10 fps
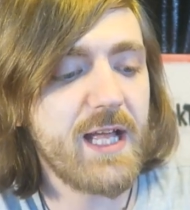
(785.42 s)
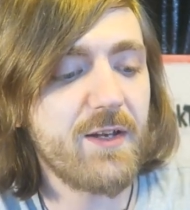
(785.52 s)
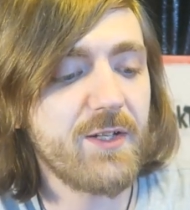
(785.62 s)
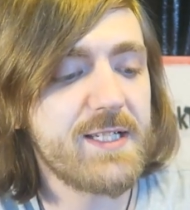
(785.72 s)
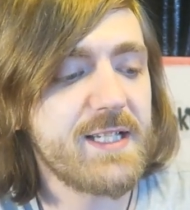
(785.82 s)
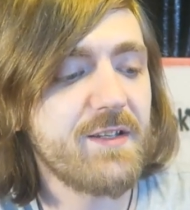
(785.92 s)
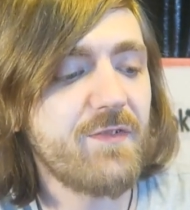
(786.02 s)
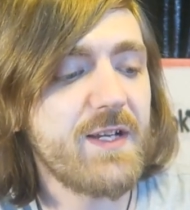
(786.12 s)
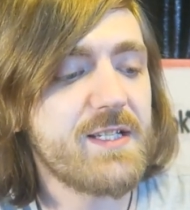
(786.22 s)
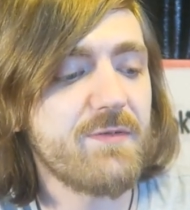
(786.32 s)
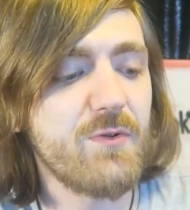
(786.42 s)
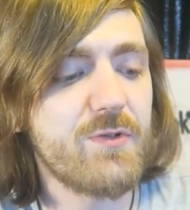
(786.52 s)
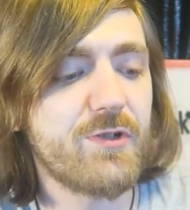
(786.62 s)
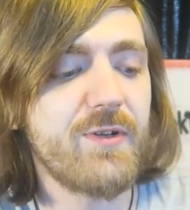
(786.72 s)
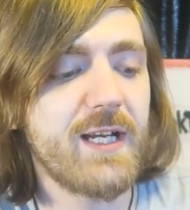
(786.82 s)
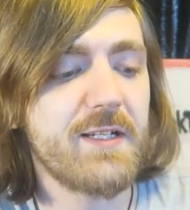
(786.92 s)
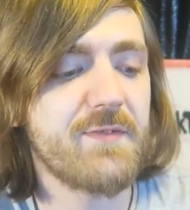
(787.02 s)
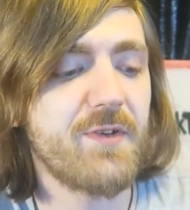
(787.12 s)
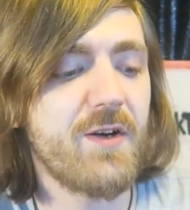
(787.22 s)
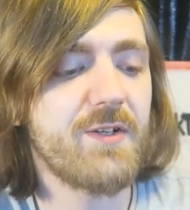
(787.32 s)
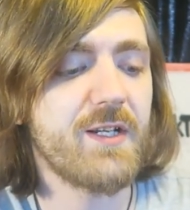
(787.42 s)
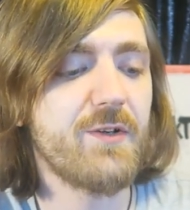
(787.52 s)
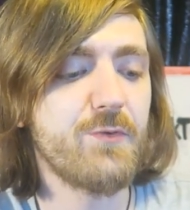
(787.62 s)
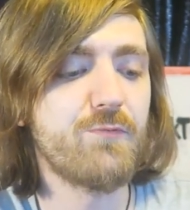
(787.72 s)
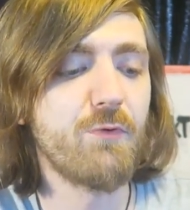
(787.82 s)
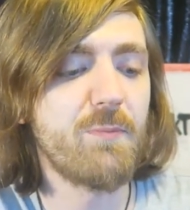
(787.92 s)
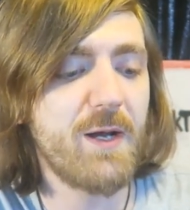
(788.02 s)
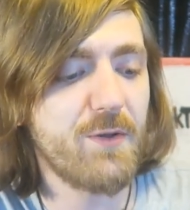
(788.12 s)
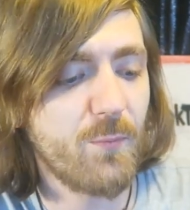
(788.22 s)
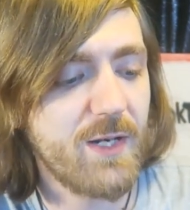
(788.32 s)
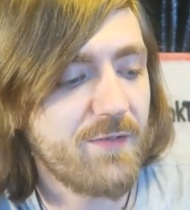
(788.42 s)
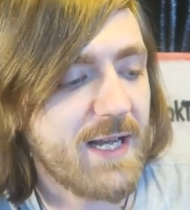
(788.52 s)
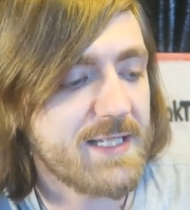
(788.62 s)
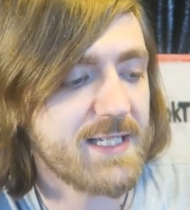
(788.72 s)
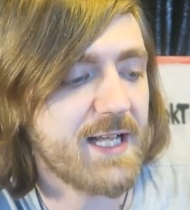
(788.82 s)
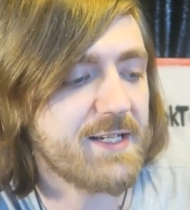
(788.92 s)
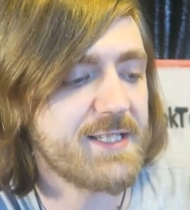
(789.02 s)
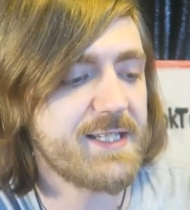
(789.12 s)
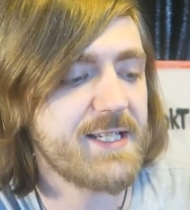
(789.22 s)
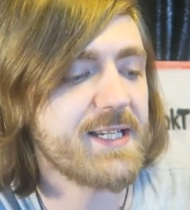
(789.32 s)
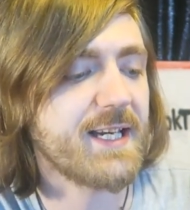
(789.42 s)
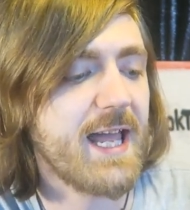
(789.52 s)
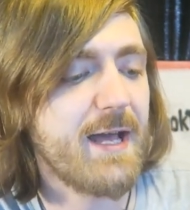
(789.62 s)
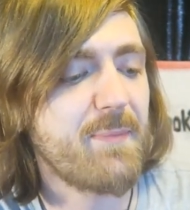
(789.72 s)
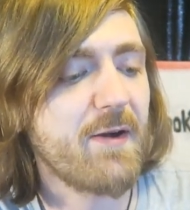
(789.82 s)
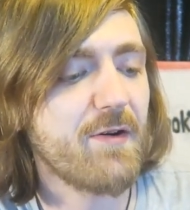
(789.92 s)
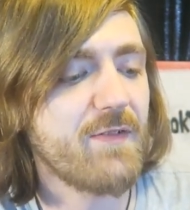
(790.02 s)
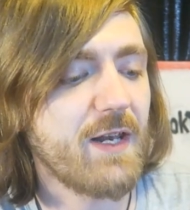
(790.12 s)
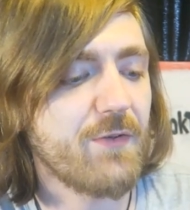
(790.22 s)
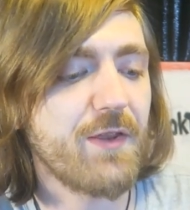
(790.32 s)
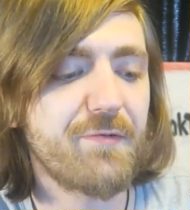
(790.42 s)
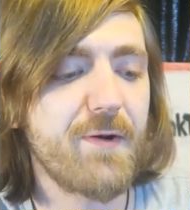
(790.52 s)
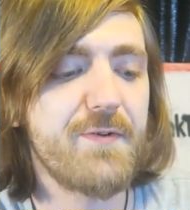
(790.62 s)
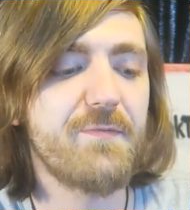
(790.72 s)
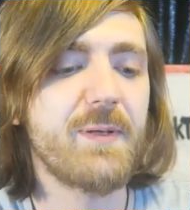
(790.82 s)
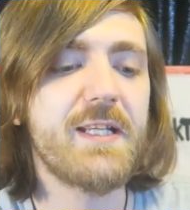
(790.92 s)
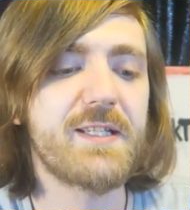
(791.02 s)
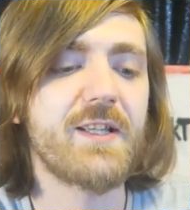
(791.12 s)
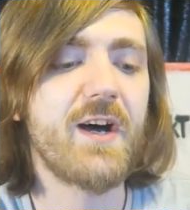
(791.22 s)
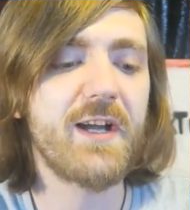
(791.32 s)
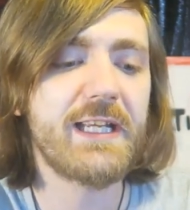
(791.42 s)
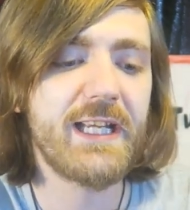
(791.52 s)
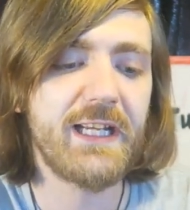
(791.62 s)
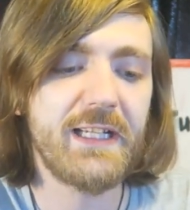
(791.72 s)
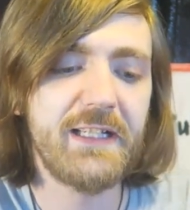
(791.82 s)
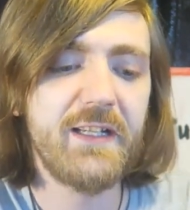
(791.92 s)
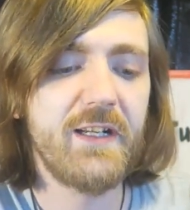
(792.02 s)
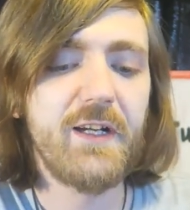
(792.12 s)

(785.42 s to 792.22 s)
That look is in the face of all true kings of Narnia, who rule by the will of Aslan and sit at Cair Paravel on the throne of Peter the High King."